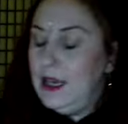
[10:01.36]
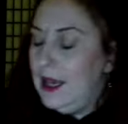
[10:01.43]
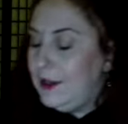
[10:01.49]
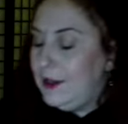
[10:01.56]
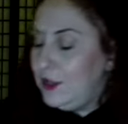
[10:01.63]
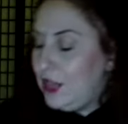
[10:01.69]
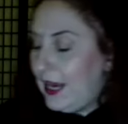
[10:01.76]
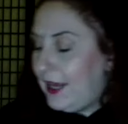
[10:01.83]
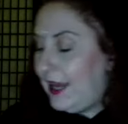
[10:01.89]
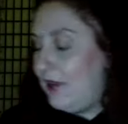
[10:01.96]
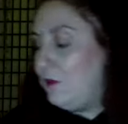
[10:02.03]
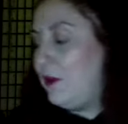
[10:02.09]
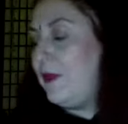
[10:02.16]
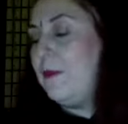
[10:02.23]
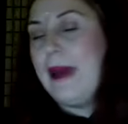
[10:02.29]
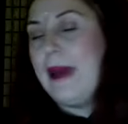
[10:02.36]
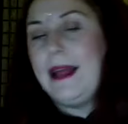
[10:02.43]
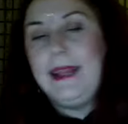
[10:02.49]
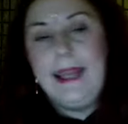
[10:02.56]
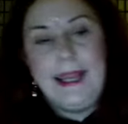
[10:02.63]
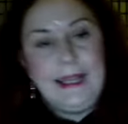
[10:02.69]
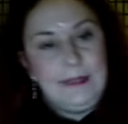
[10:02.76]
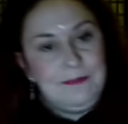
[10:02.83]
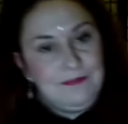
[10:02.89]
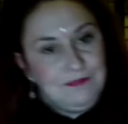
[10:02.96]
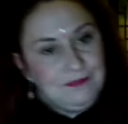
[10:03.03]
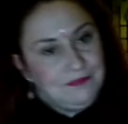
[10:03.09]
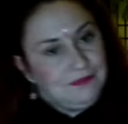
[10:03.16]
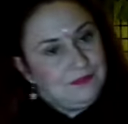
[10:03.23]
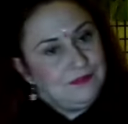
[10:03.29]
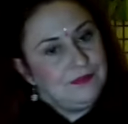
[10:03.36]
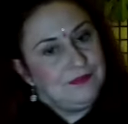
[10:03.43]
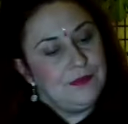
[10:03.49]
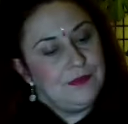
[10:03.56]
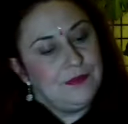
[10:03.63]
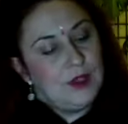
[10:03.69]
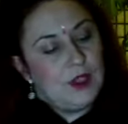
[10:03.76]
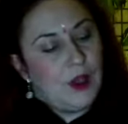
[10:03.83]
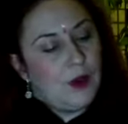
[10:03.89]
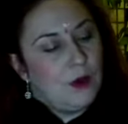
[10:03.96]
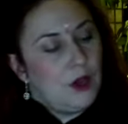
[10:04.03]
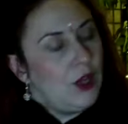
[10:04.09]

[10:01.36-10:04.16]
And check in with the belly. So,